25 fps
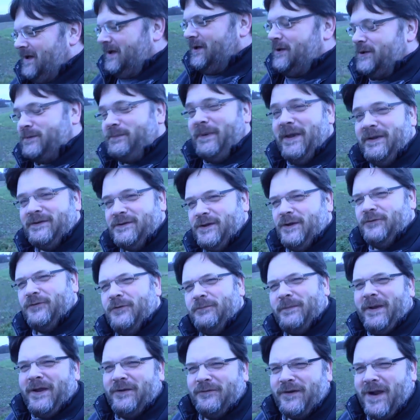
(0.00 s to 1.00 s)
spout off
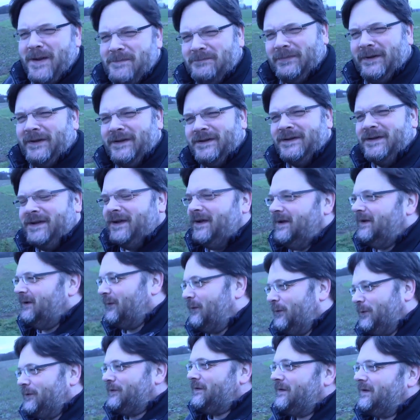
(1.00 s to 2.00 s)
about ramblings
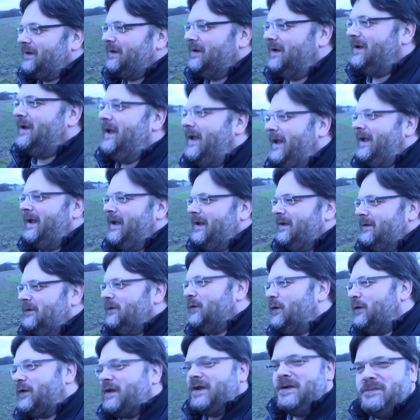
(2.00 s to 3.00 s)
or
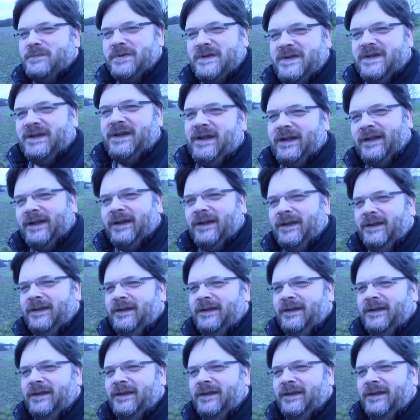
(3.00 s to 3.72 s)
nothing in particular